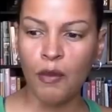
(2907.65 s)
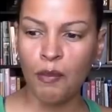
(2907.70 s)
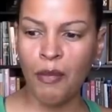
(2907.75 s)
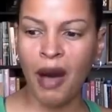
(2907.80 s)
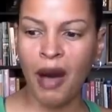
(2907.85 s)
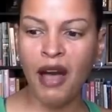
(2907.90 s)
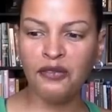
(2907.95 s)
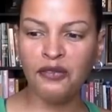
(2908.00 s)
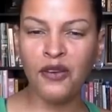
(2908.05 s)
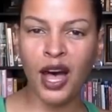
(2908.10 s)

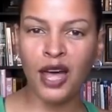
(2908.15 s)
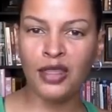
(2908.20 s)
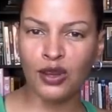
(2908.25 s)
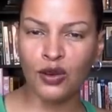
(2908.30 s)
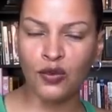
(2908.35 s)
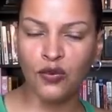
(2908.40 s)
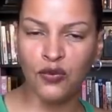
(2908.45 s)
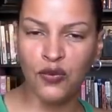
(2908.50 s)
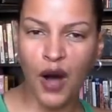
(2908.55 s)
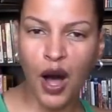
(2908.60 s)
My
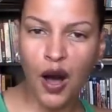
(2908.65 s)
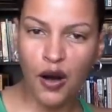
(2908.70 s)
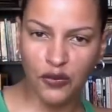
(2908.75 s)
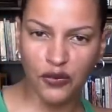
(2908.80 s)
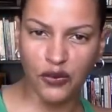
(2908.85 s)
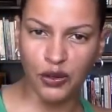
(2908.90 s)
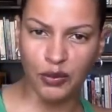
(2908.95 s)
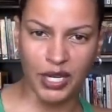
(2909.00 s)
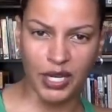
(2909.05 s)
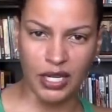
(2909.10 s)
father
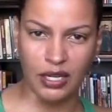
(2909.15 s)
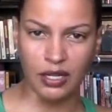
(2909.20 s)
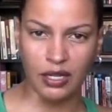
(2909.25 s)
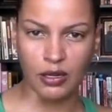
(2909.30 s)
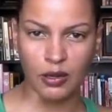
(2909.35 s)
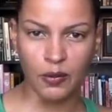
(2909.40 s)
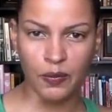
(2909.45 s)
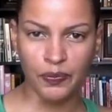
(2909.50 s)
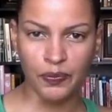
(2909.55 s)
fought for me.